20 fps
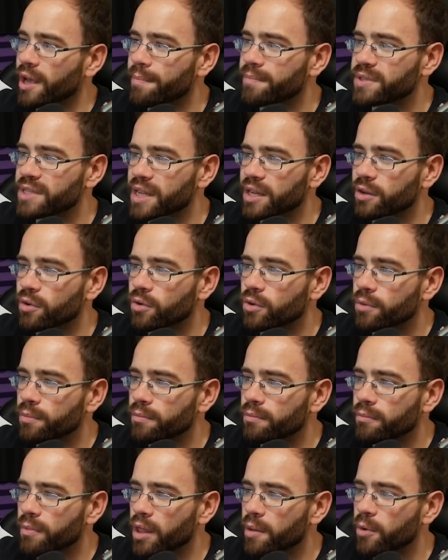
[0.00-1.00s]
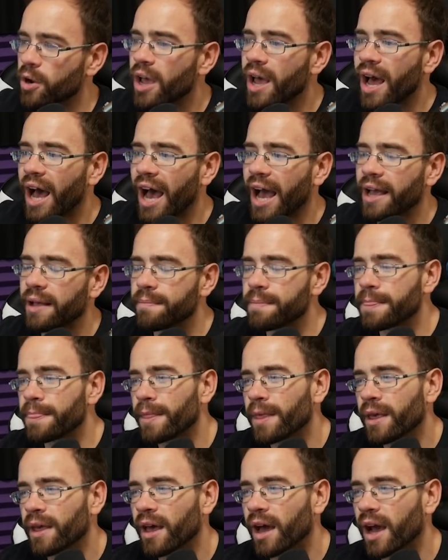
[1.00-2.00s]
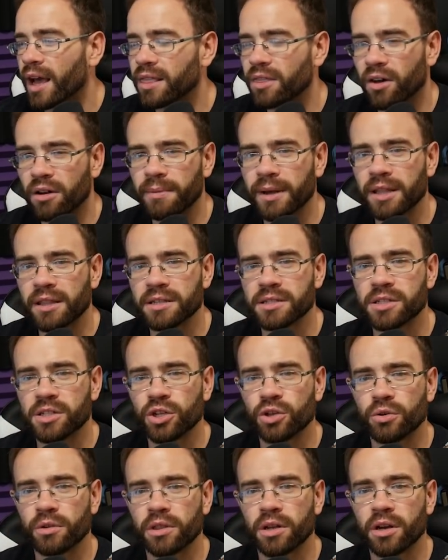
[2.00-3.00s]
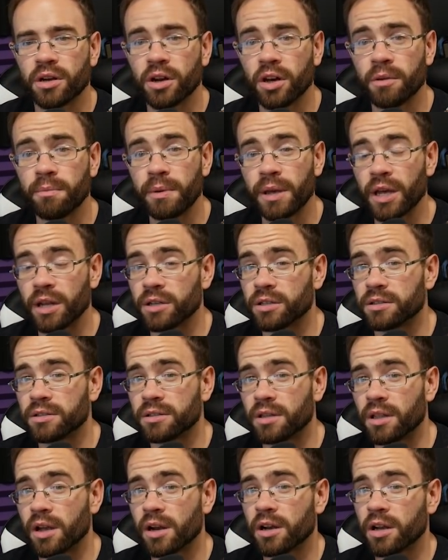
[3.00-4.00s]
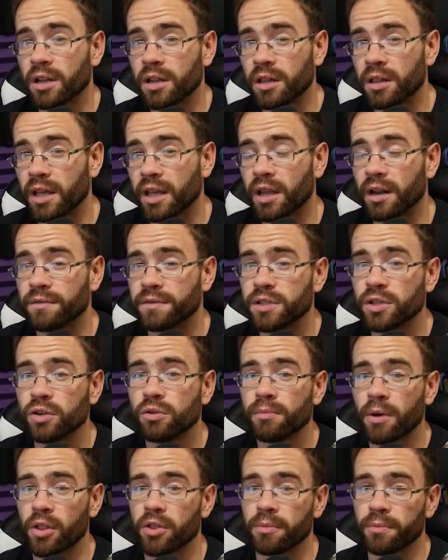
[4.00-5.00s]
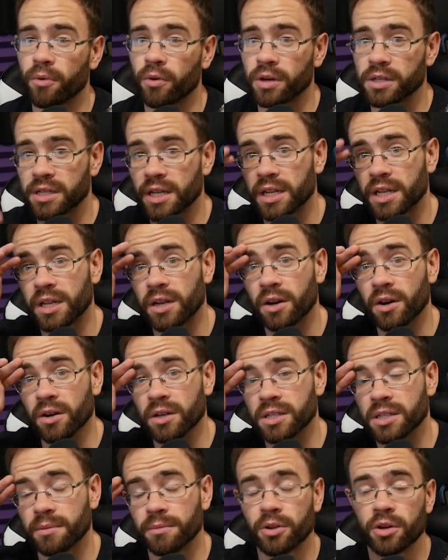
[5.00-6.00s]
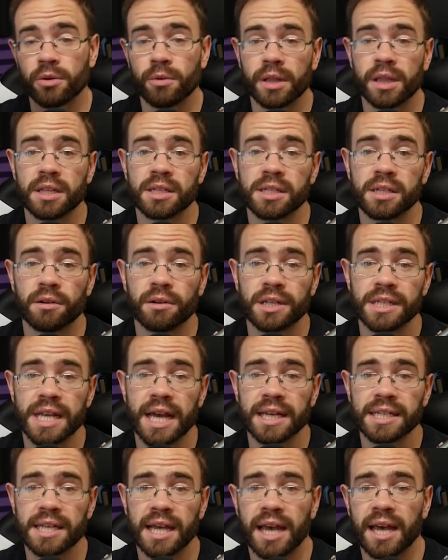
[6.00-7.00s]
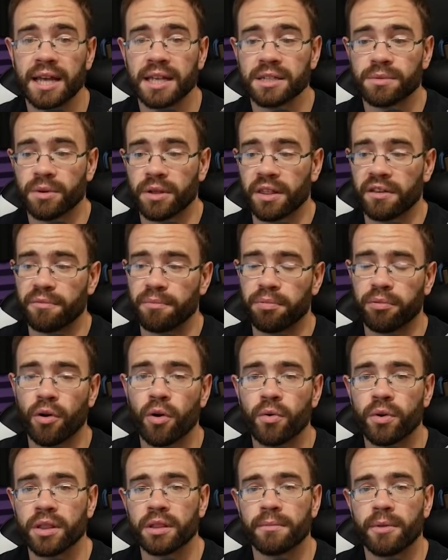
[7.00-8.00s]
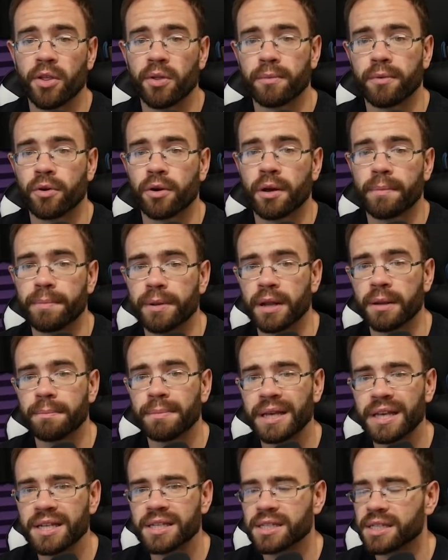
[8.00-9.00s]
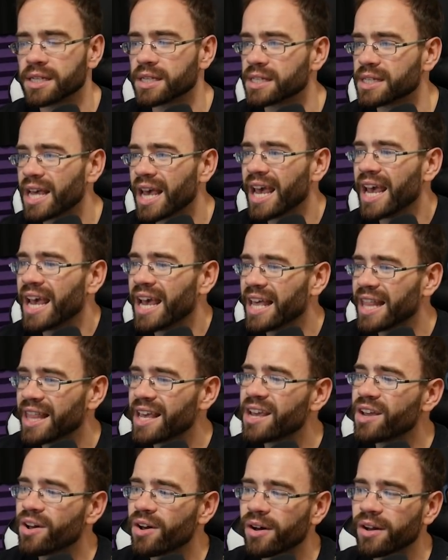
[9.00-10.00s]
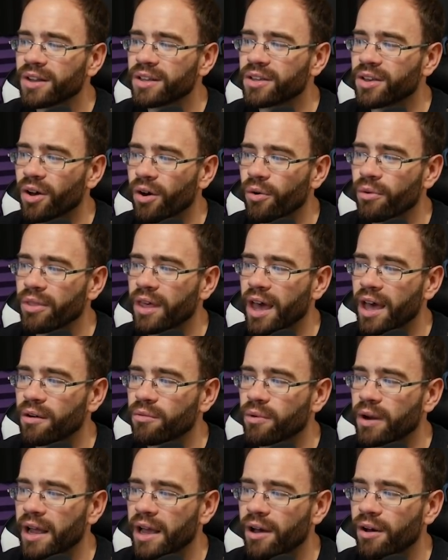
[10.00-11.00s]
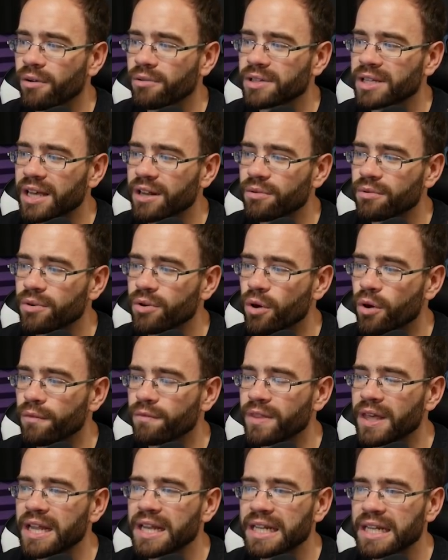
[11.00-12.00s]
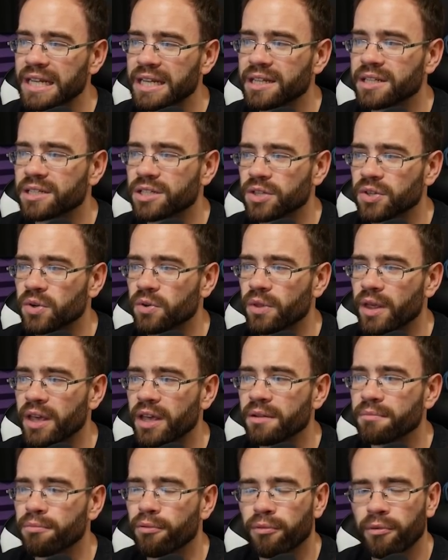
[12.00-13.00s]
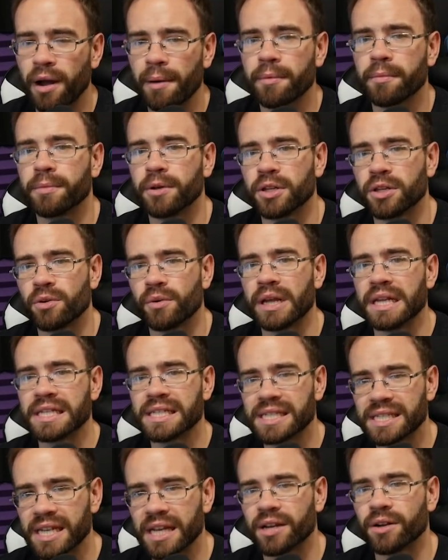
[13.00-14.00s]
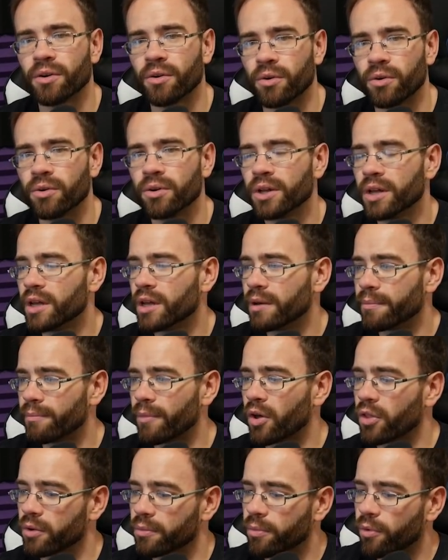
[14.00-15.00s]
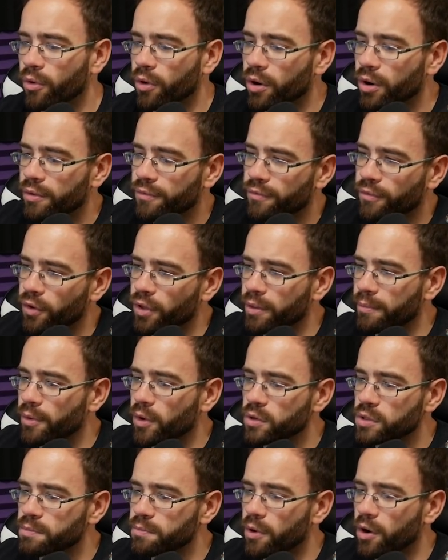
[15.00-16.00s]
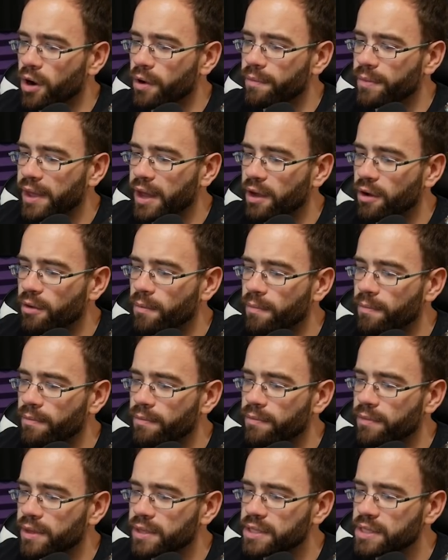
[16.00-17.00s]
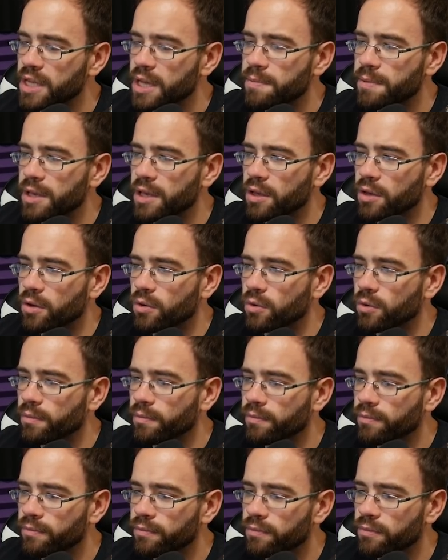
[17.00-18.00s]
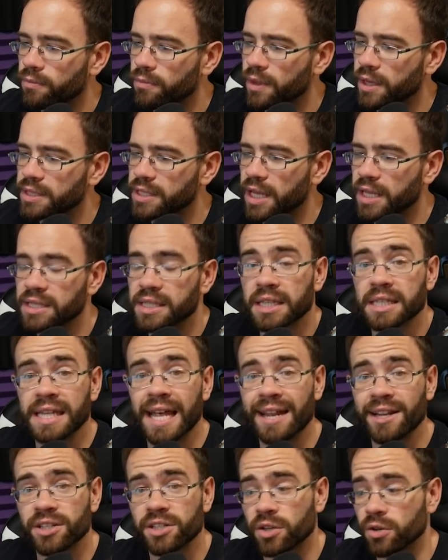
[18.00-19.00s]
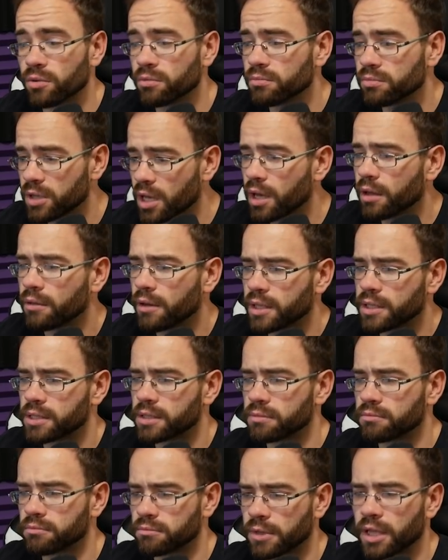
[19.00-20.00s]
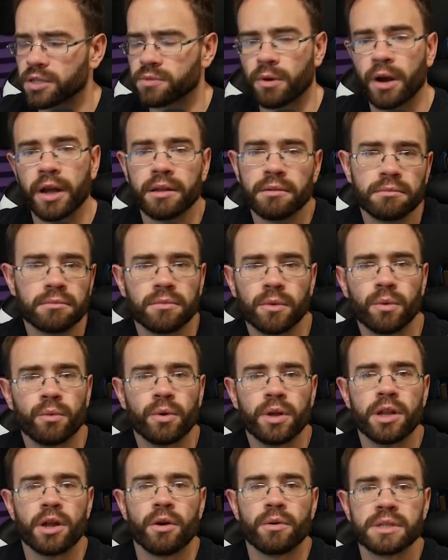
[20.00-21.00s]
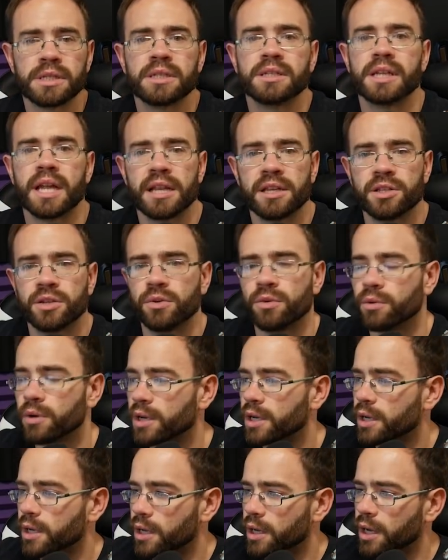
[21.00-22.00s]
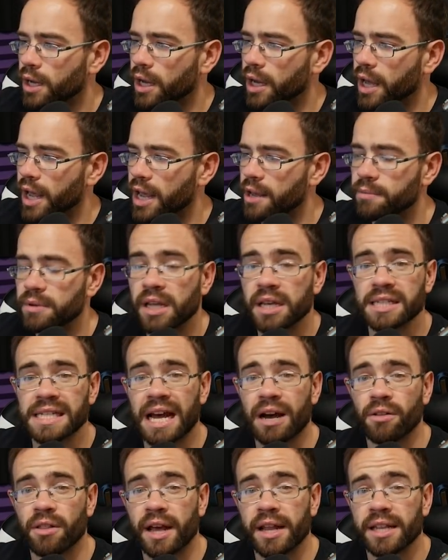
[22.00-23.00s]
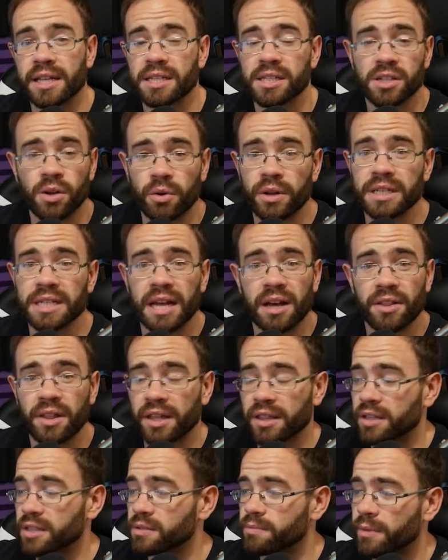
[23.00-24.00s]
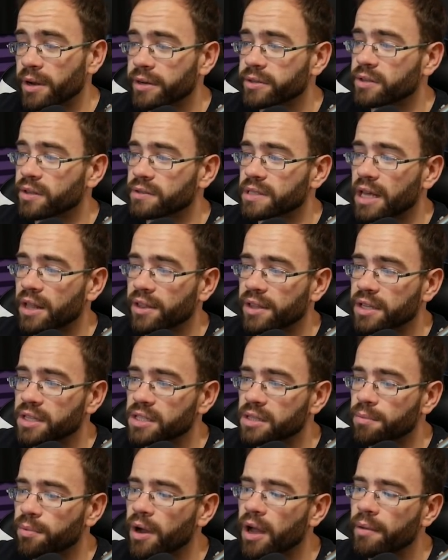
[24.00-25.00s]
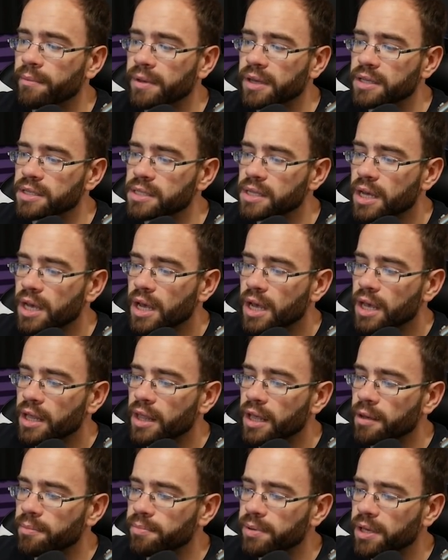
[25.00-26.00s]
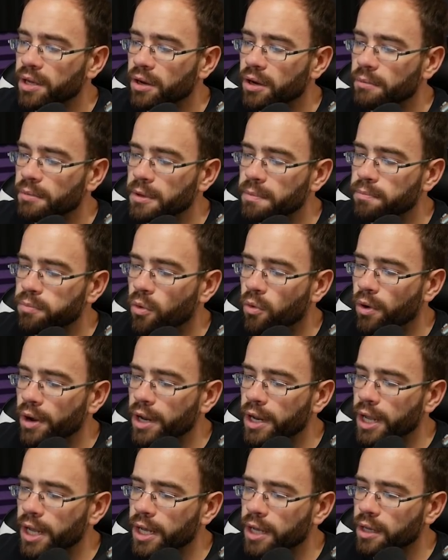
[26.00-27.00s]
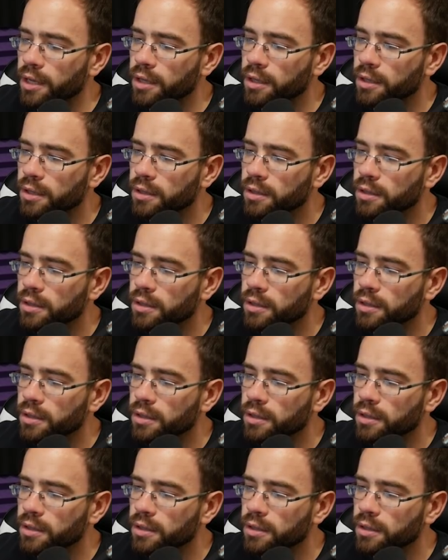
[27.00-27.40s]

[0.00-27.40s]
Yep, single motherboard. I I thought about this too. There could be a there could they could have two motherboards in here, similar to what the Series X has, where they've broken the motherboard up into pieces. They could go that route. I don't know if they need to. They can probably do a single motherboard for the most part. Now, the CPU, they say is the Zen 2. Yeah, that's that's right. We know it's the Zen 2. Uh, AMD has outlined this, Sony's outlined this, Microsoft's outlined this. The problem is they appear to be pointing